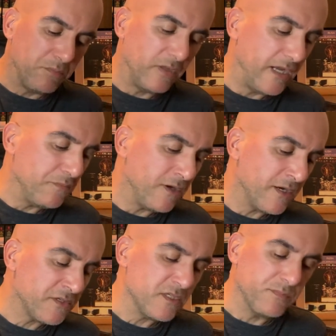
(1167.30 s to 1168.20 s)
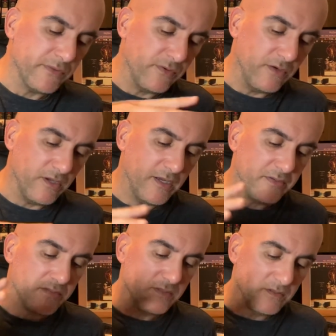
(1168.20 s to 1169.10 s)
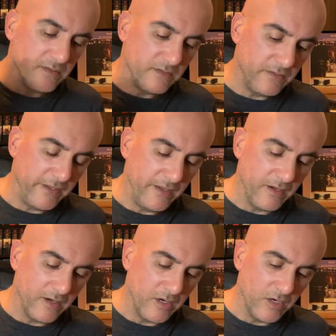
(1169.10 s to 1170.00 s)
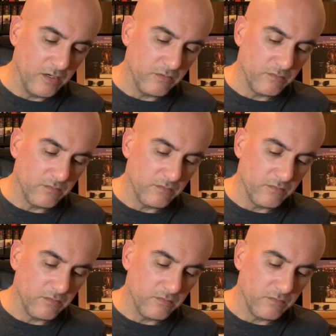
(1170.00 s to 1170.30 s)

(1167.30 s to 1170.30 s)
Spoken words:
blind boxes, but they're not. They are